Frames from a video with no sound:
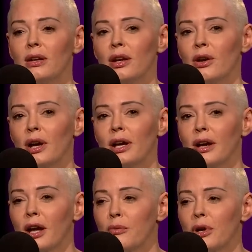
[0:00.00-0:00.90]
you know, I had
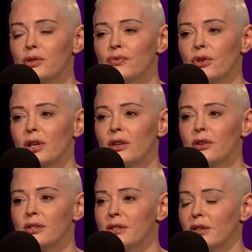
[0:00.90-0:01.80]
nightmares for
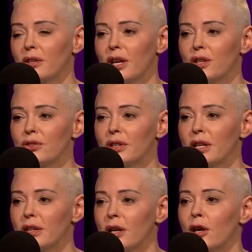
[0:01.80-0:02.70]
years, still occasionally
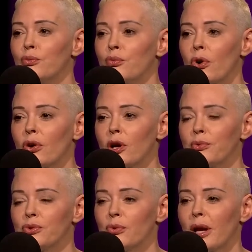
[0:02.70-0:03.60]
get them, woke up
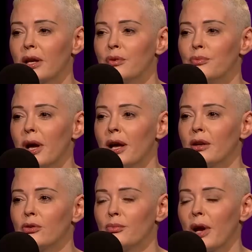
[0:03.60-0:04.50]
sweating in
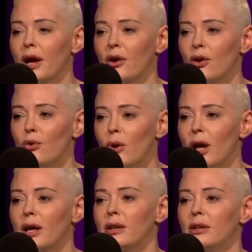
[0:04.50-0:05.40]
bed with my hair all
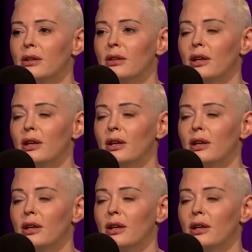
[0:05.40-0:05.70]
wet and,